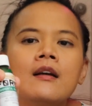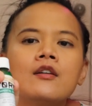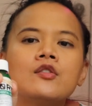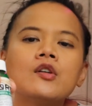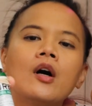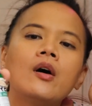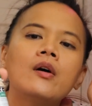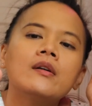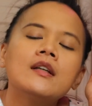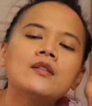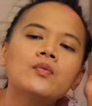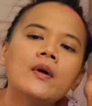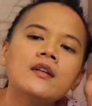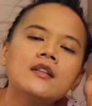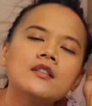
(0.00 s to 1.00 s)
So
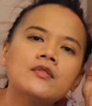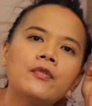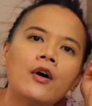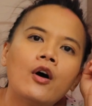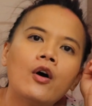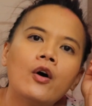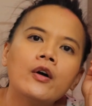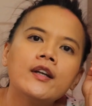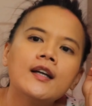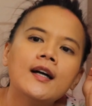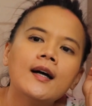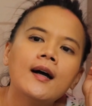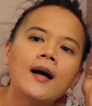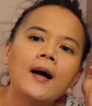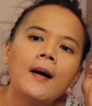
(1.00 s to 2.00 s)
this one is for
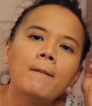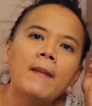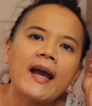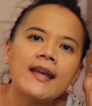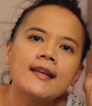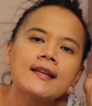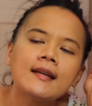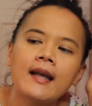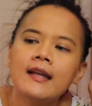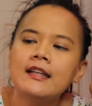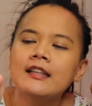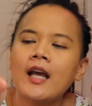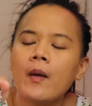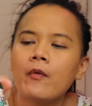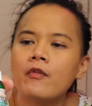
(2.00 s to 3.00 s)
the mite,
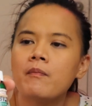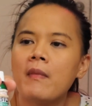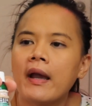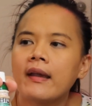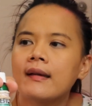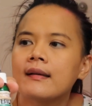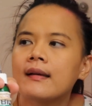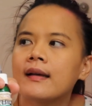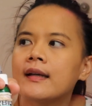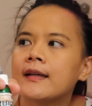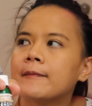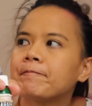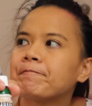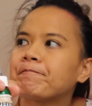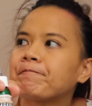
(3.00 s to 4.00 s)
any type of mite, like
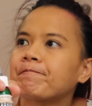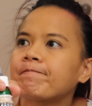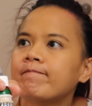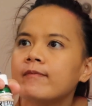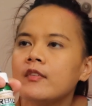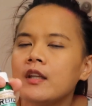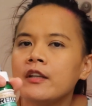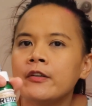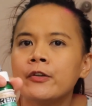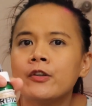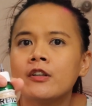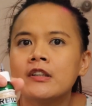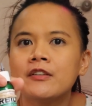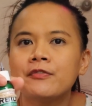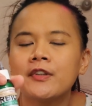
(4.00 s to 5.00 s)

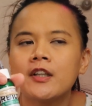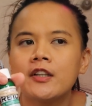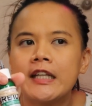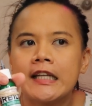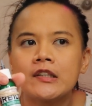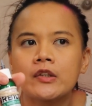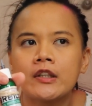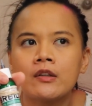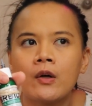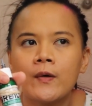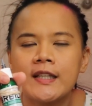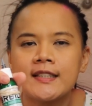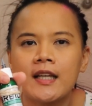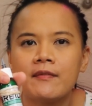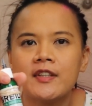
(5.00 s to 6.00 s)
the philodendron
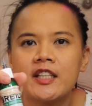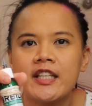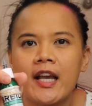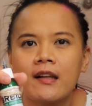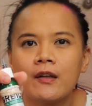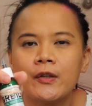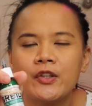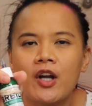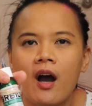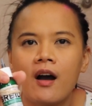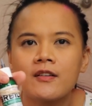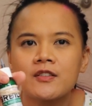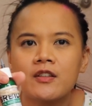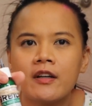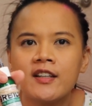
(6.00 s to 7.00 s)
always have the yellow
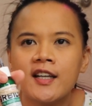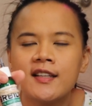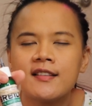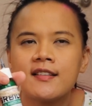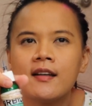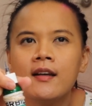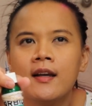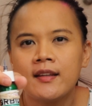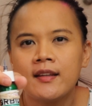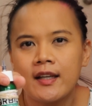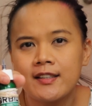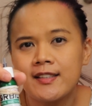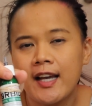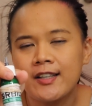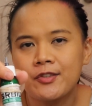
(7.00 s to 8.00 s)
dots on it.
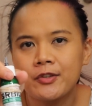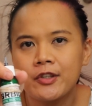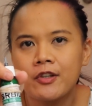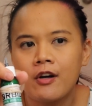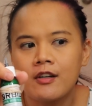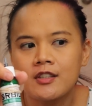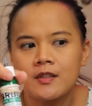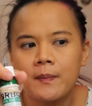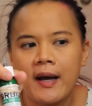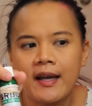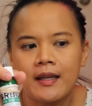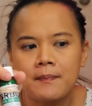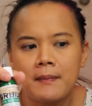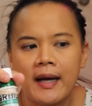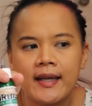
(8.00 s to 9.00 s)
That's actually caused
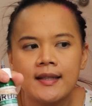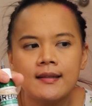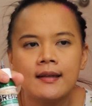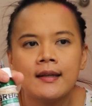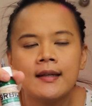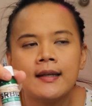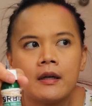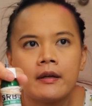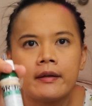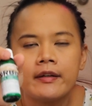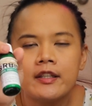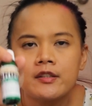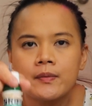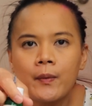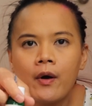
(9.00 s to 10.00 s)
by mite.
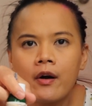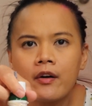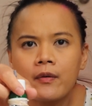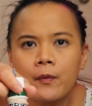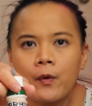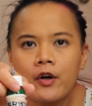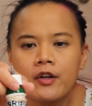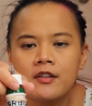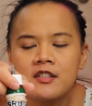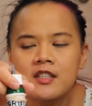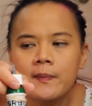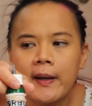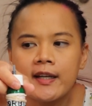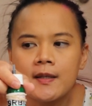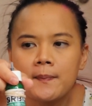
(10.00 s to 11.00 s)
This will work on
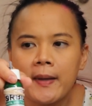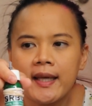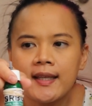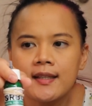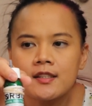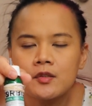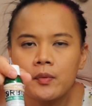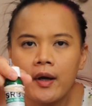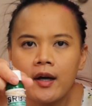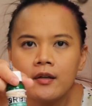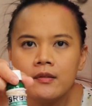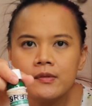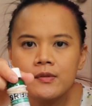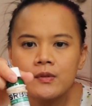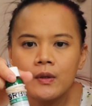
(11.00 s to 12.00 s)
spider mite as
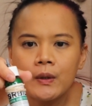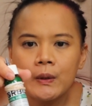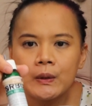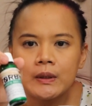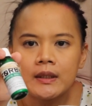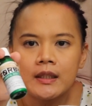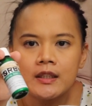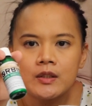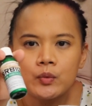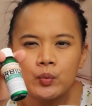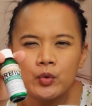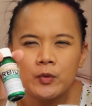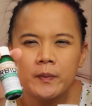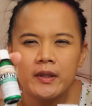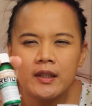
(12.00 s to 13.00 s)
well. So this
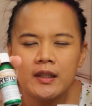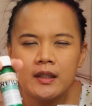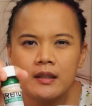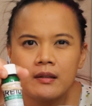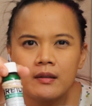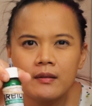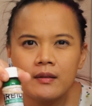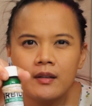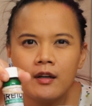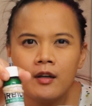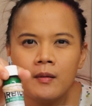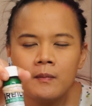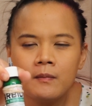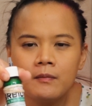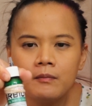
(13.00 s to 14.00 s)
will be
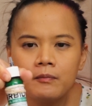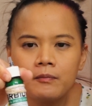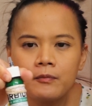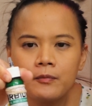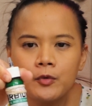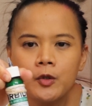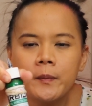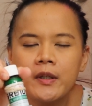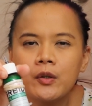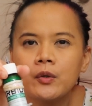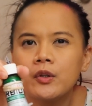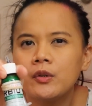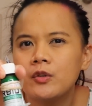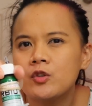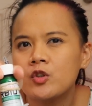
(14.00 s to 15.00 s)

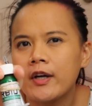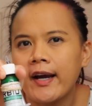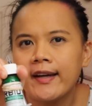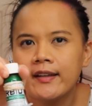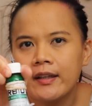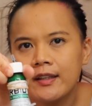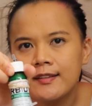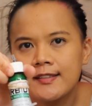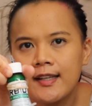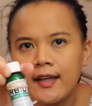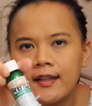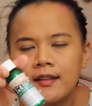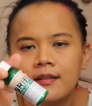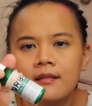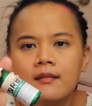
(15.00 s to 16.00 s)
good to try, I'd
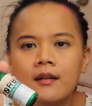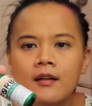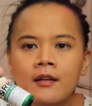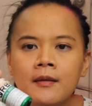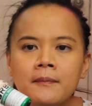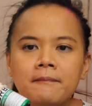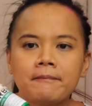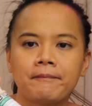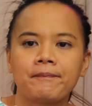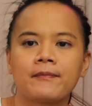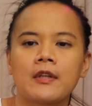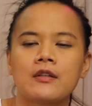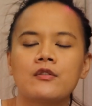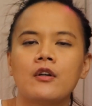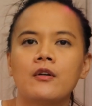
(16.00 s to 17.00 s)
say.
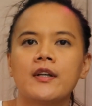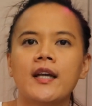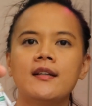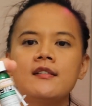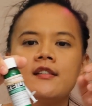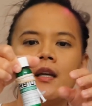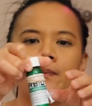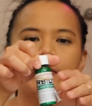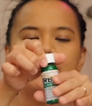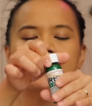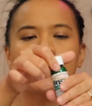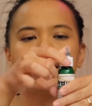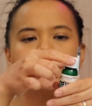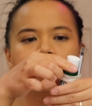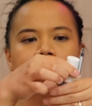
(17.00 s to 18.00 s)
So get the sample
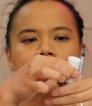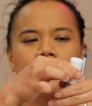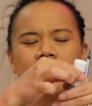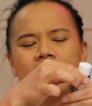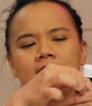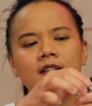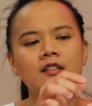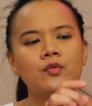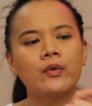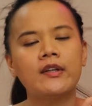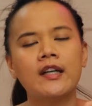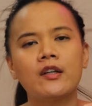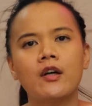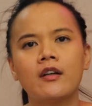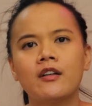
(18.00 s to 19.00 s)
sizes. I think this one
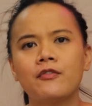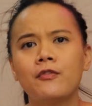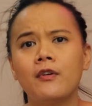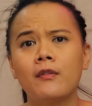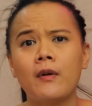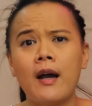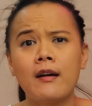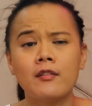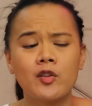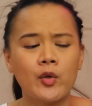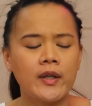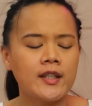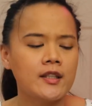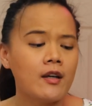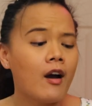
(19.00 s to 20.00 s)
I got it for around
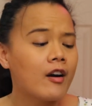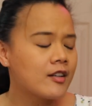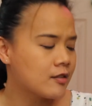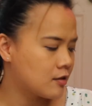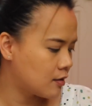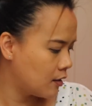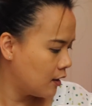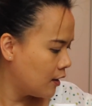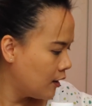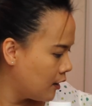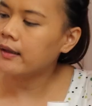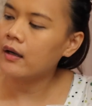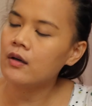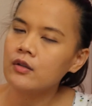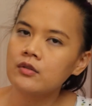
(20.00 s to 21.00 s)
$20.
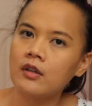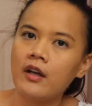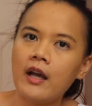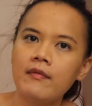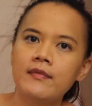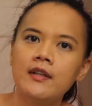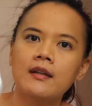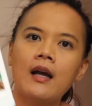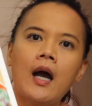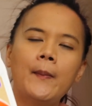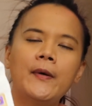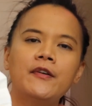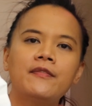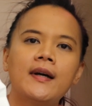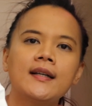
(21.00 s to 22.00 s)
I also have the
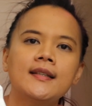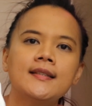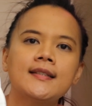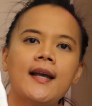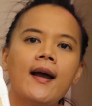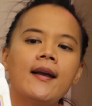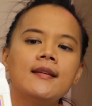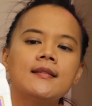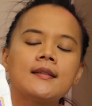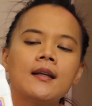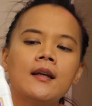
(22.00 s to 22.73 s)
copper fungicide.